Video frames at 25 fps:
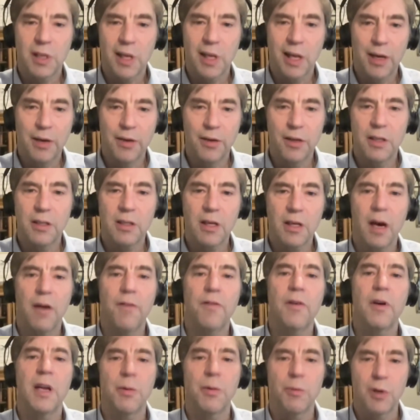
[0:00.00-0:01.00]
later
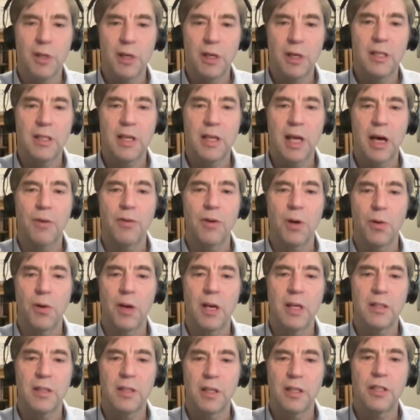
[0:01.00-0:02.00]
discovered and is now known
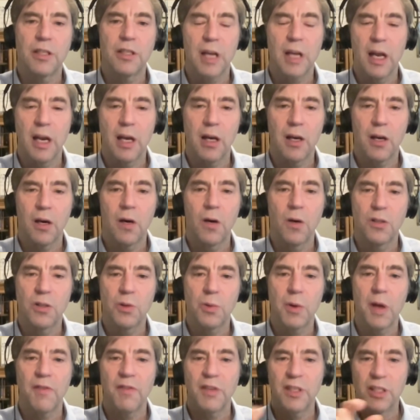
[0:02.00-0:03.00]
as the genetic code. So
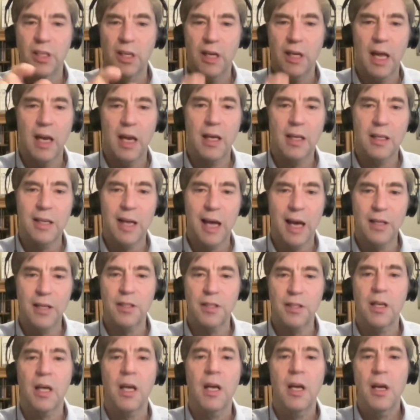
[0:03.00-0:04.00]
we have a genetic
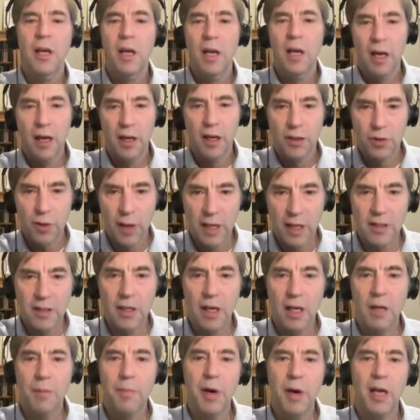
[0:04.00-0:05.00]
text
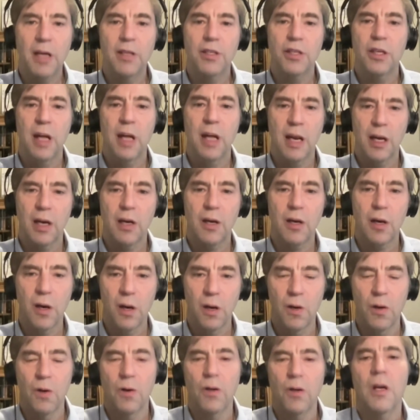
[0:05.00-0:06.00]
translated by a genetic
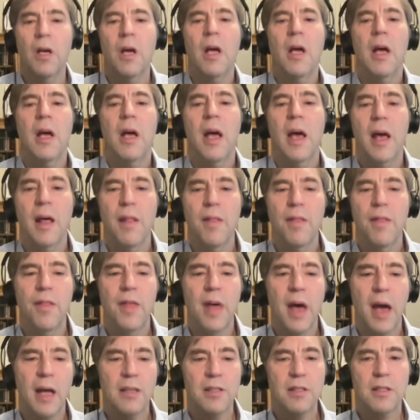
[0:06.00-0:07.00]
code, and
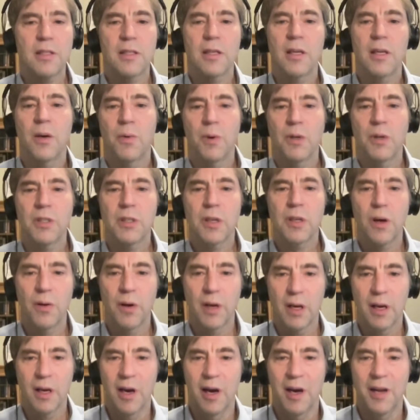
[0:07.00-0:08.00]
that's what's
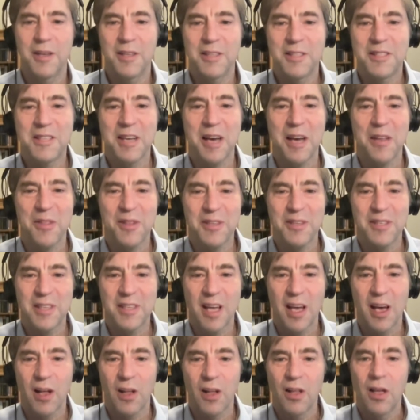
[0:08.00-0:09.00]
going on inside the
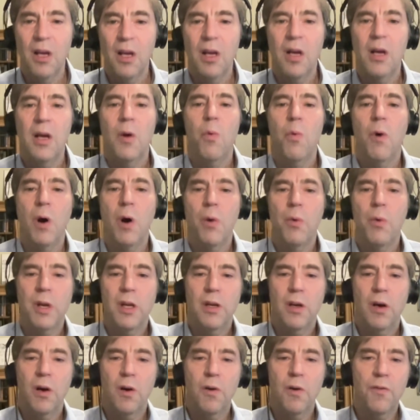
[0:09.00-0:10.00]
cell. What we
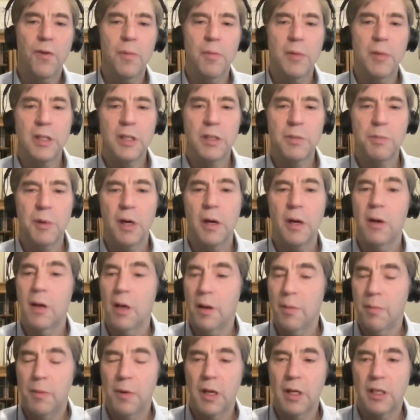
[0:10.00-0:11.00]
know from exp- uh,
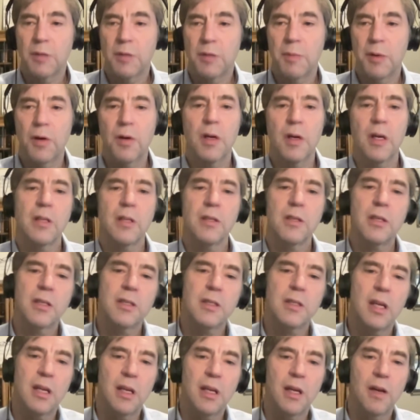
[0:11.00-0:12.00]
experience
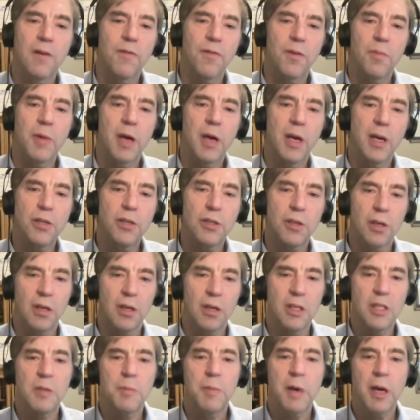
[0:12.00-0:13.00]
is that
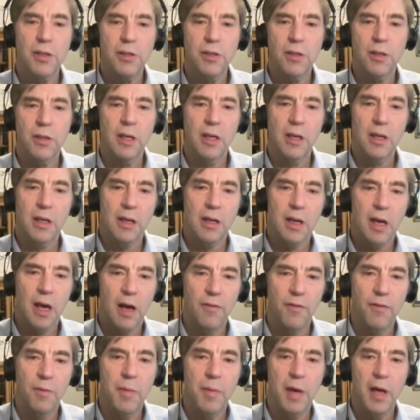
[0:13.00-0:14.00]
information, especially in an
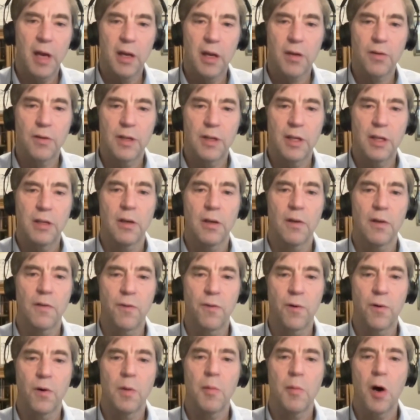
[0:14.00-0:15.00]
alphabetic or digital
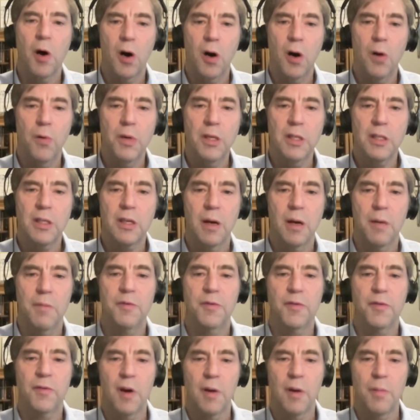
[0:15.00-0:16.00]
form, always
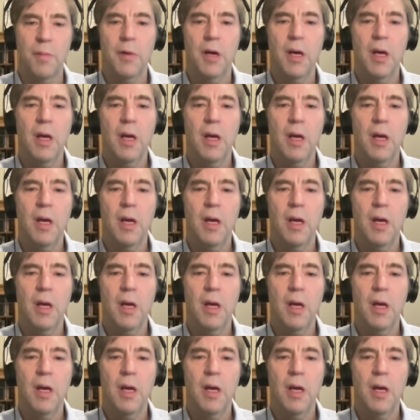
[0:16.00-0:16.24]
comes from